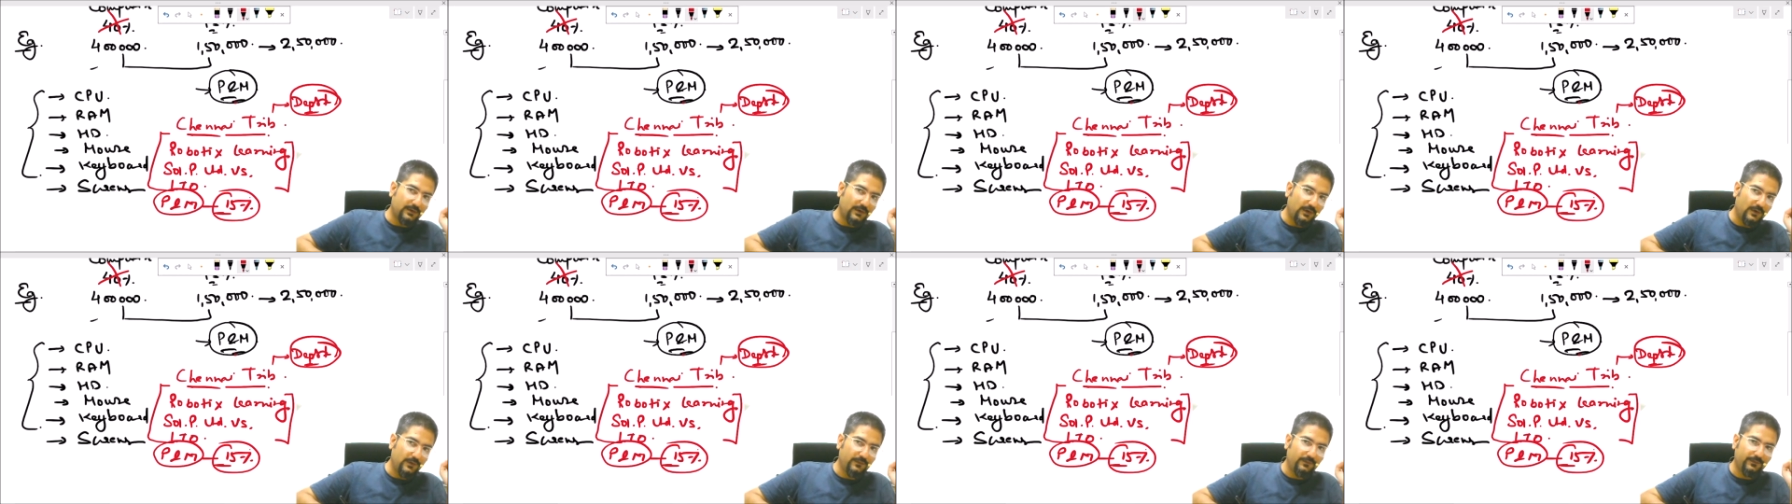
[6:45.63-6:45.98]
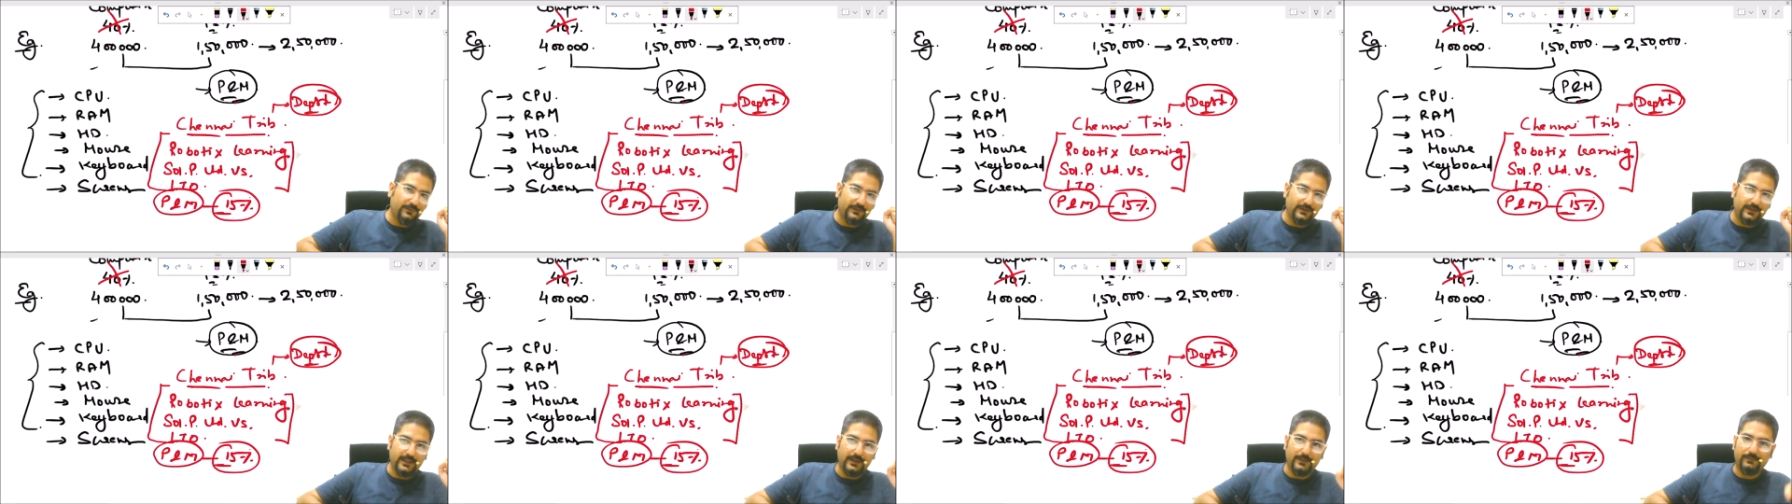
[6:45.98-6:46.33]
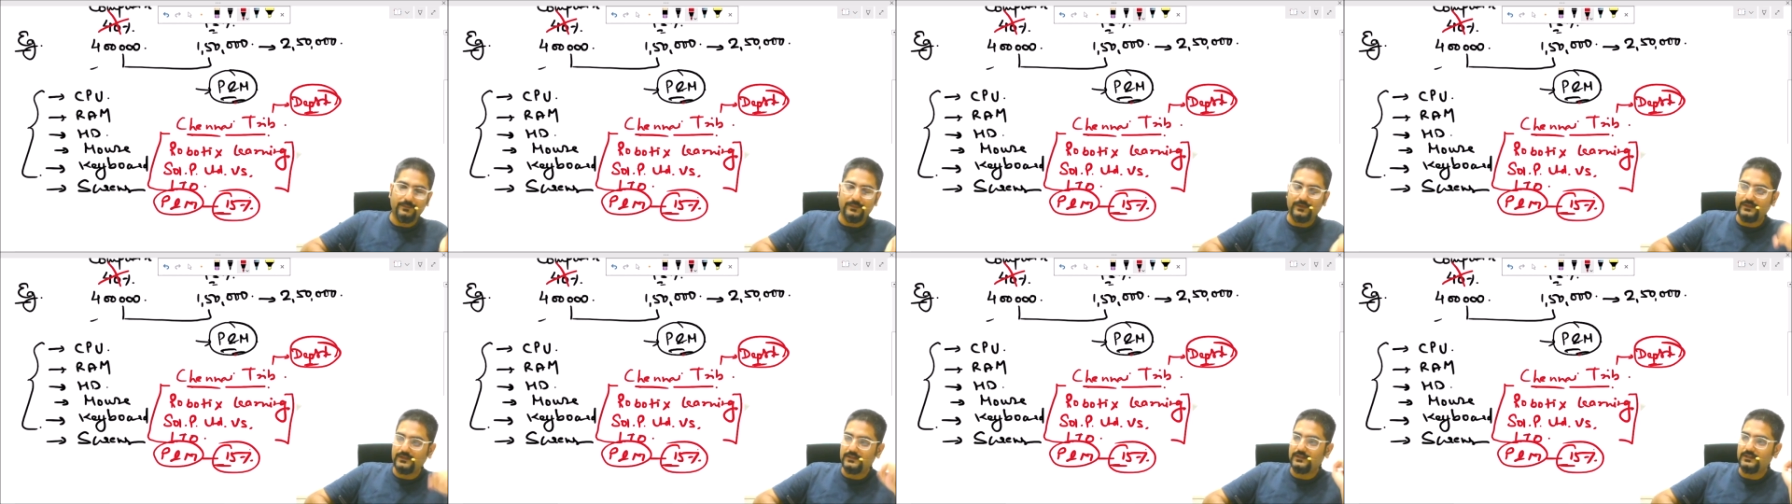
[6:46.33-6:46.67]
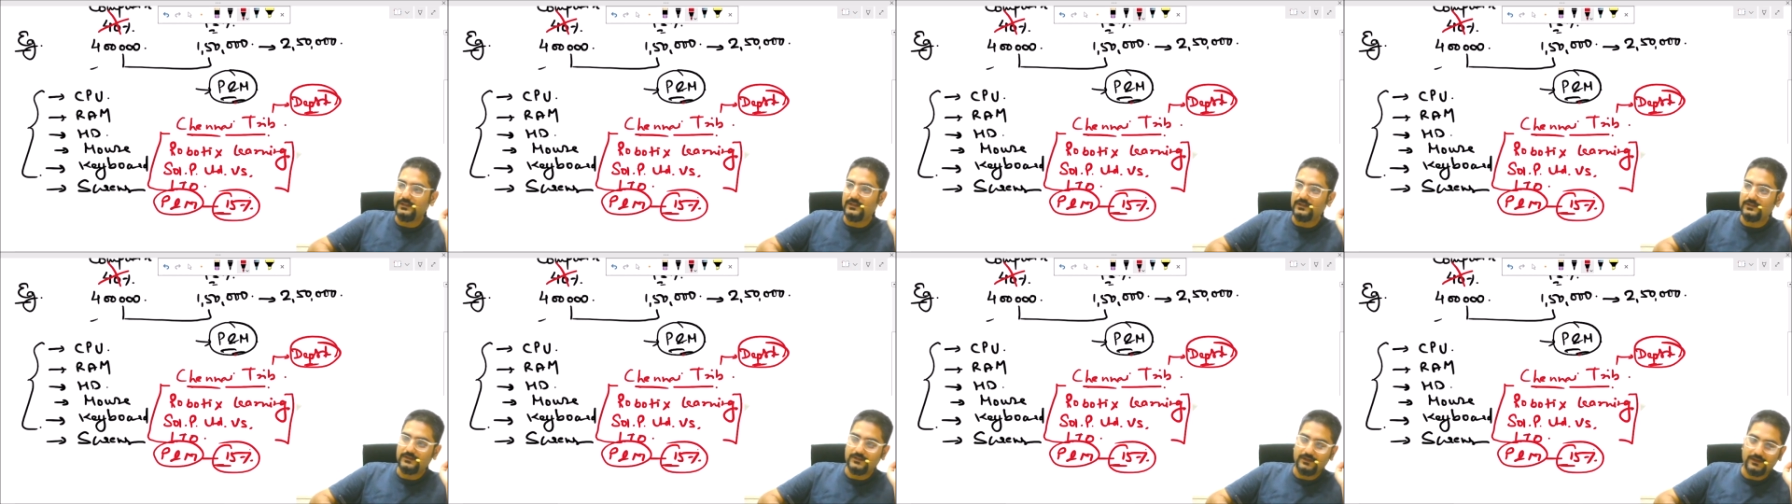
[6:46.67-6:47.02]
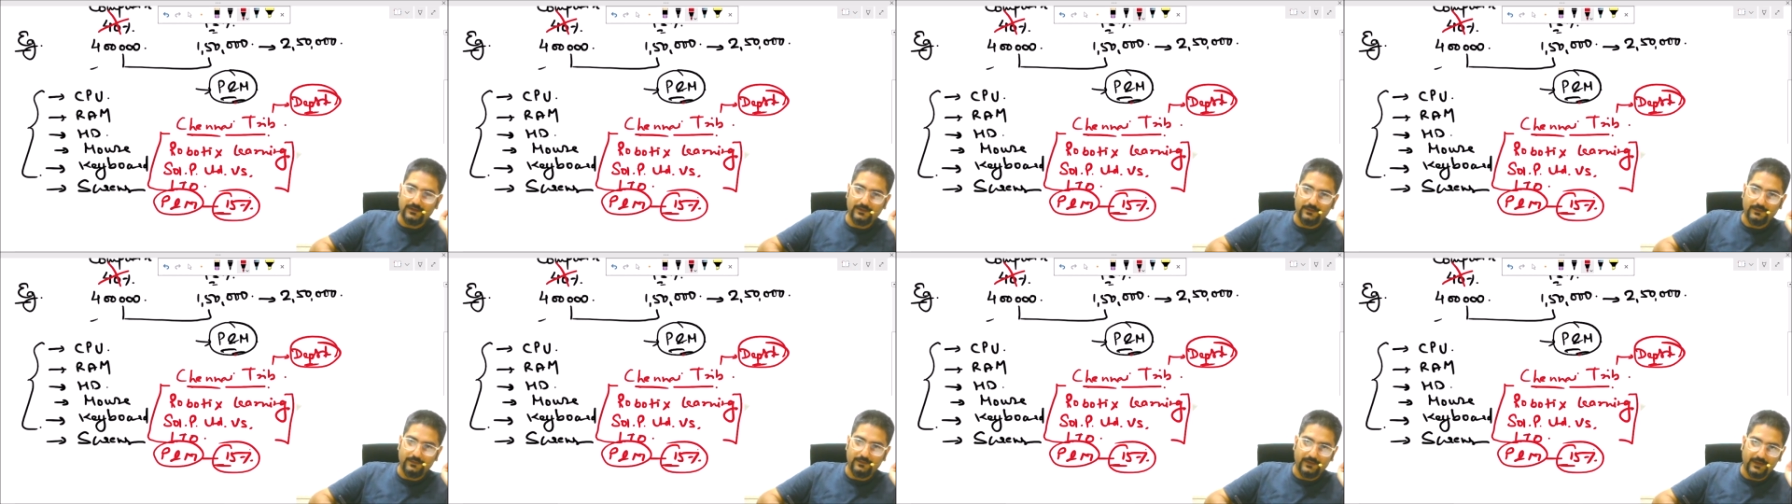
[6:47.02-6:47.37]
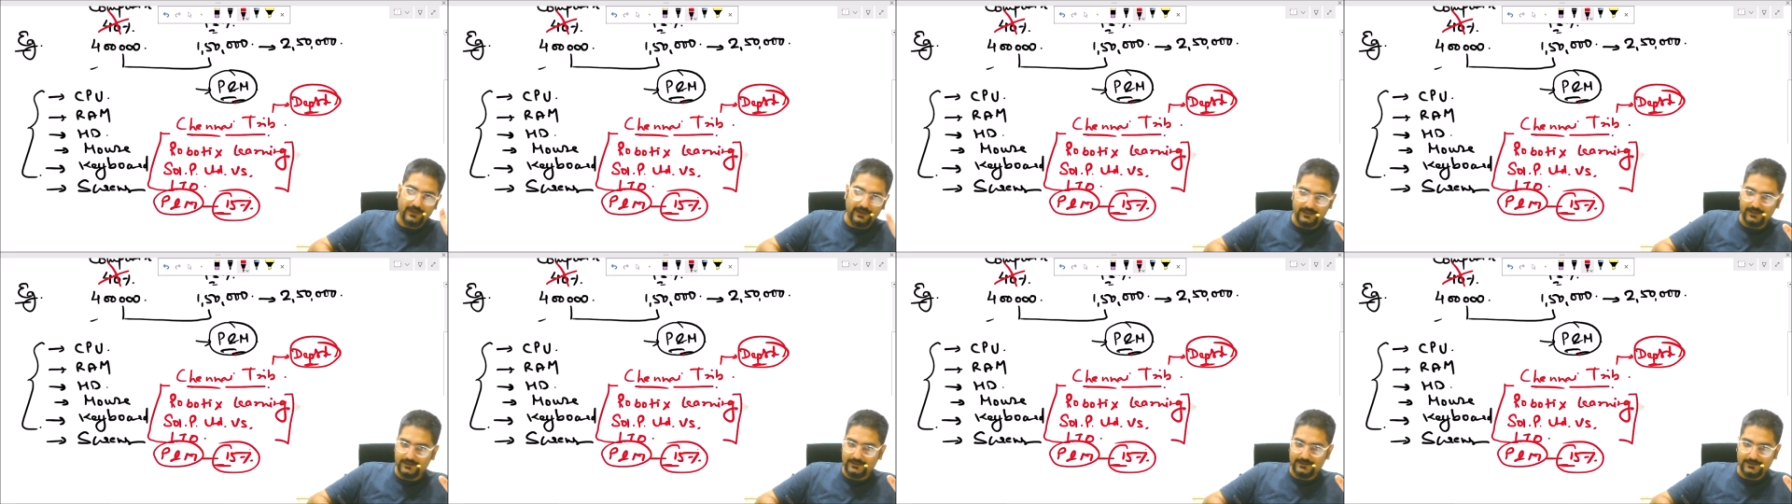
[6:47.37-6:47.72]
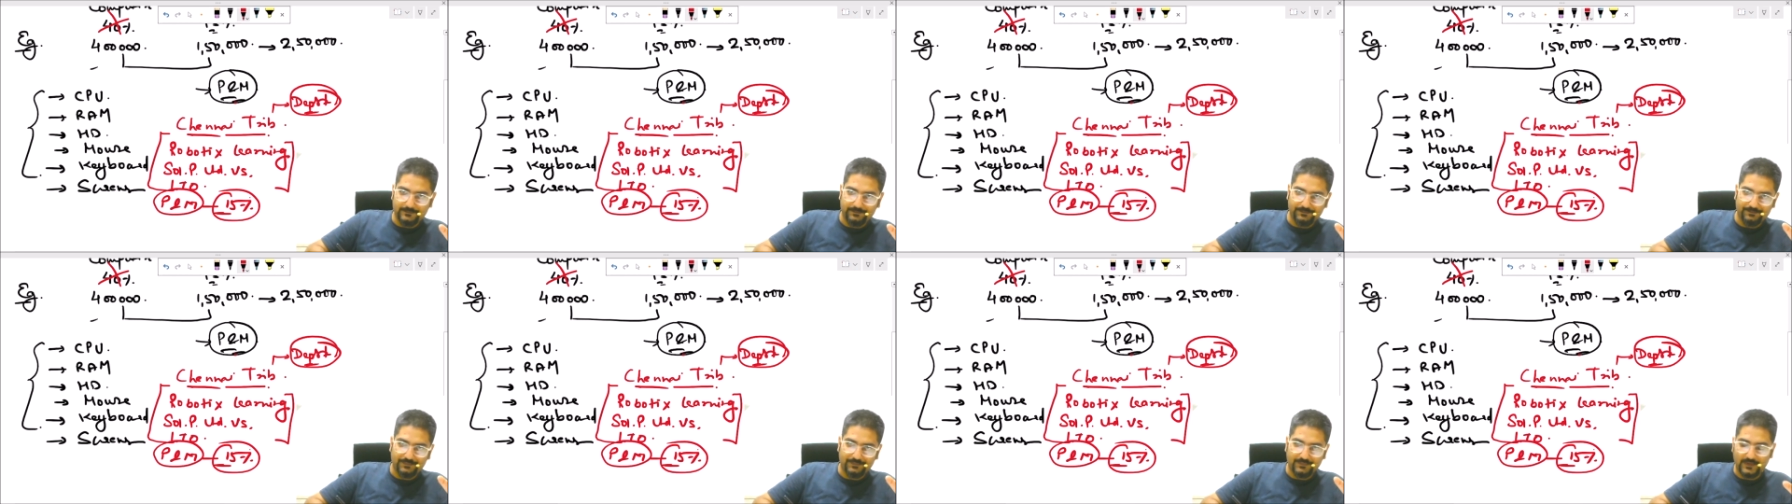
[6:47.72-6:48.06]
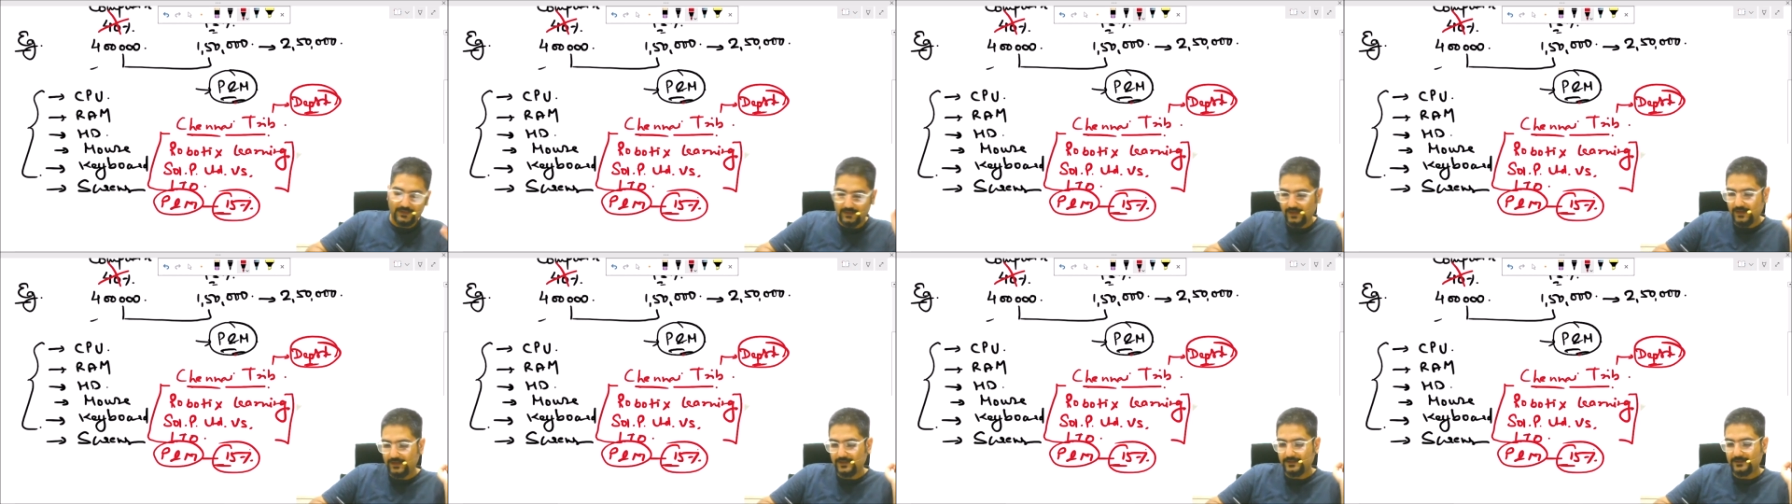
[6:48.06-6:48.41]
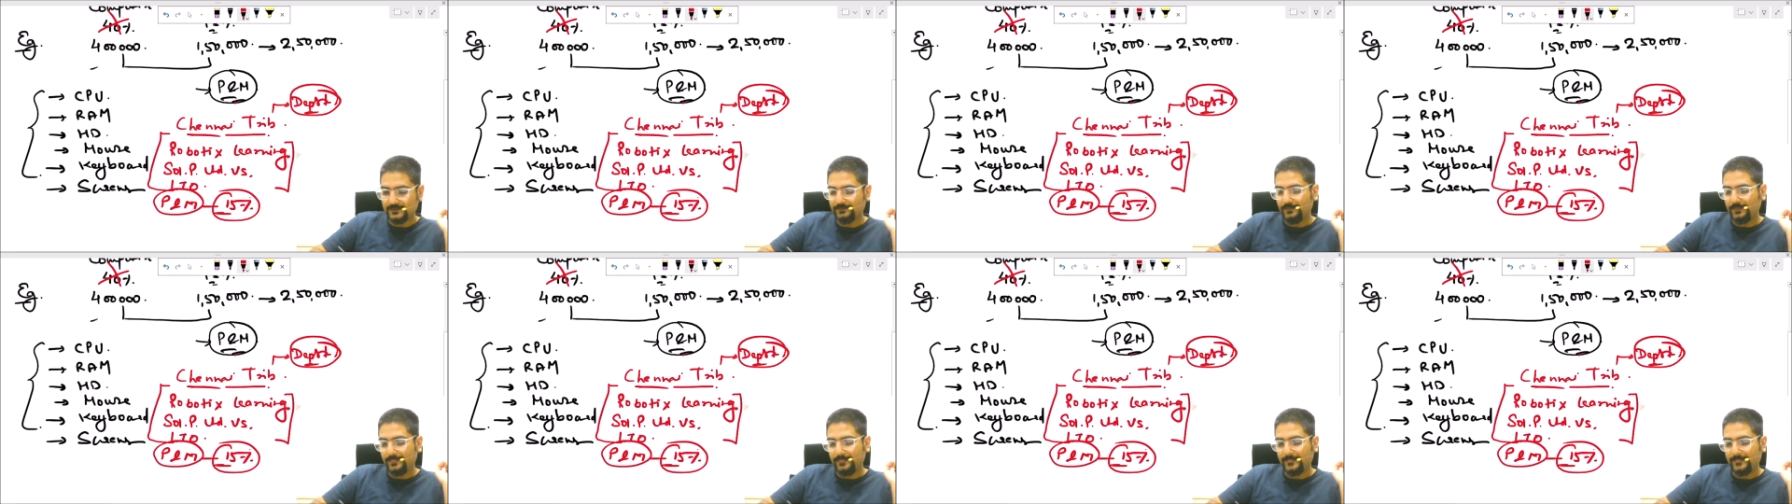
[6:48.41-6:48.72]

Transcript: of depreciation rate right.